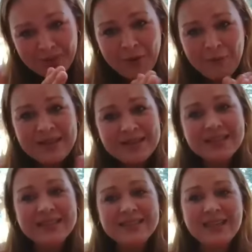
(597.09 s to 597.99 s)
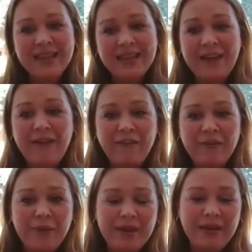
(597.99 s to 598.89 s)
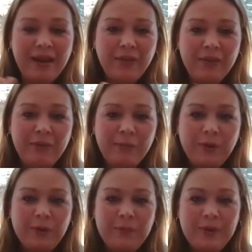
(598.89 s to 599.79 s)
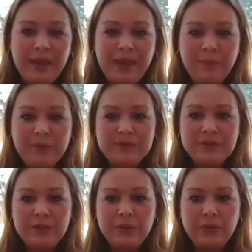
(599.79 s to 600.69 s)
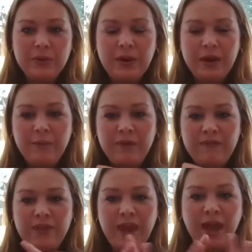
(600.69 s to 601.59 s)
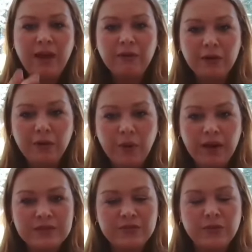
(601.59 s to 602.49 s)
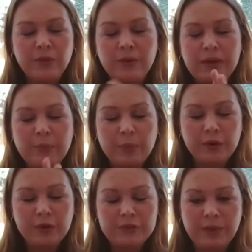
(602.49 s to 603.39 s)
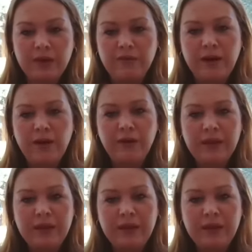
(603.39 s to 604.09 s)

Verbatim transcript: No, basically telling how everyone how they were going to be able to, um, if they had a request for reimbursement of how to